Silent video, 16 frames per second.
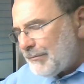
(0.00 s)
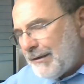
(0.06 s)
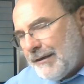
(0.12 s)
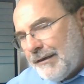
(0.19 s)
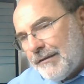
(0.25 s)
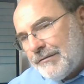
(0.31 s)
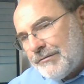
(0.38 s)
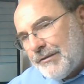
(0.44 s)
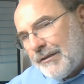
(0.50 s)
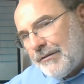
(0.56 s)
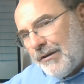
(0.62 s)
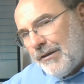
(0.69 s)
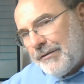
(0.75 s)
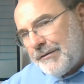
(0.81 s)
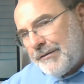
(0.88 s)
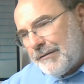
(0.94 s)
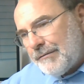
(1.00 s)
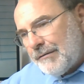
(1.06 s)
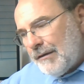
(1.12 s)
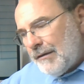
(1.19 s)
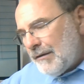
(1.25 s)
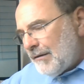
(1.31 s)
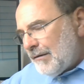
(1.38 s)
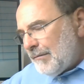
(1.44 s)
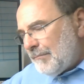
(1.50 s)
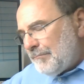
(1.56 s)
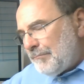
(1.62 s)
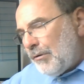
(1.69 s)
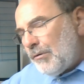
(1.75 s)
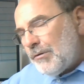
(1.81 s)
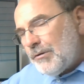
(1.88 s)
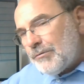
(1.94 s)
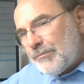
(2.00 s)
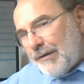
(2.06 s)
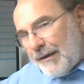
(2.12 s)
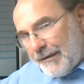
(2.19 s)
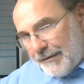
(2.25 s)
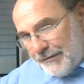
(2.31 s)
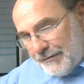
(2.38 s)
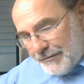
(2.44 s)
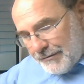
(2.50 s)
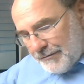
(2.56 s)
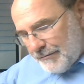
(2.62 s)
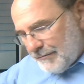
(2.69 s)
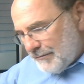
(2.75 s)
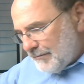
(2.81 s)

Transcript: the way, I'm going to start calling it polarized.